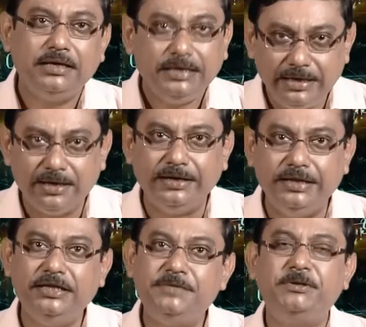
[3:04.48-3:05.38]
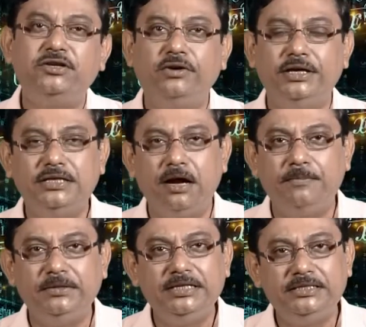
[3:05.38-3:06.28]
Here in this particular
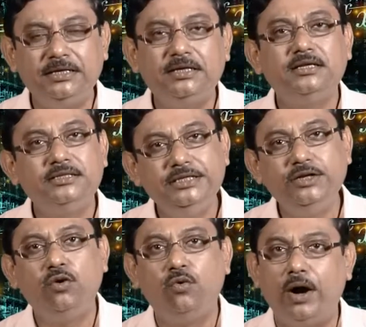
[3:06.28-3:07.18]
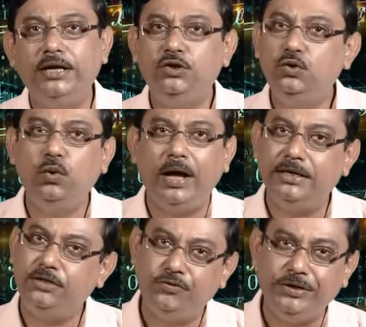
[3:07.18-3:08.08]
example, these are 0, 1, 2
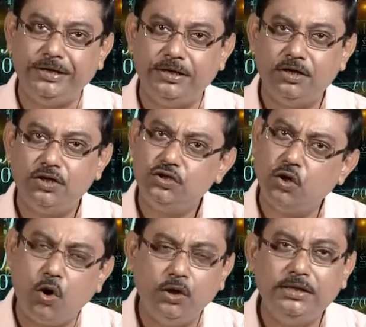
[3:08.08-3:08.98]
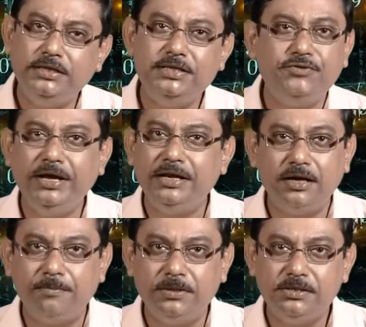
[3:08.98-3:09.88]
and 3. So all of these real
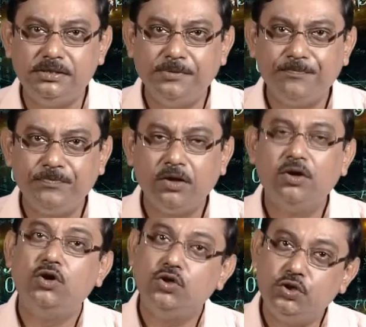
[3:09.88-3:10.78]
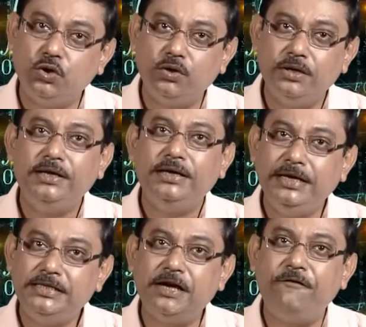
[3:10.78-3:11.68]
numbers. So
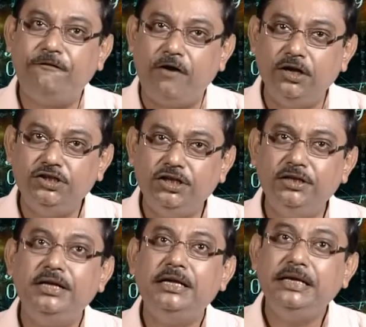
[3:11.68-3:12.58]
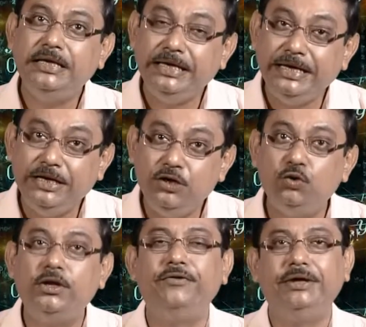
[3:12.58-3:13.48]
it's a function
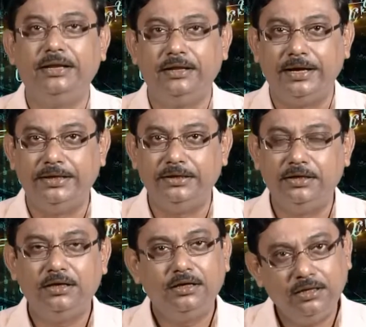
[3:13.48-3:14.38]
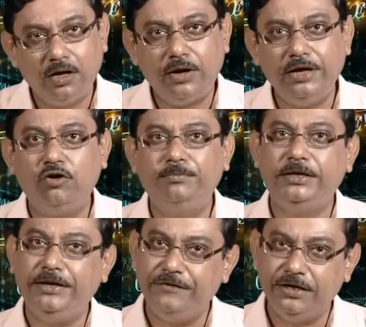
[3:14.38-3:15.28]
into the real line. Now I hope
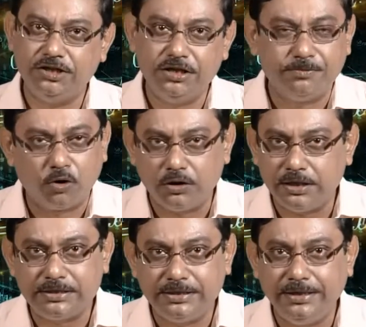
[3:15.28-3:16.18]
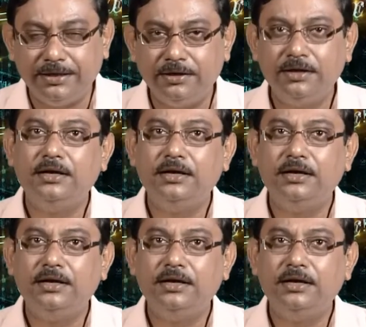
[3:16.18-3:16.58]
the definition is more or less clear.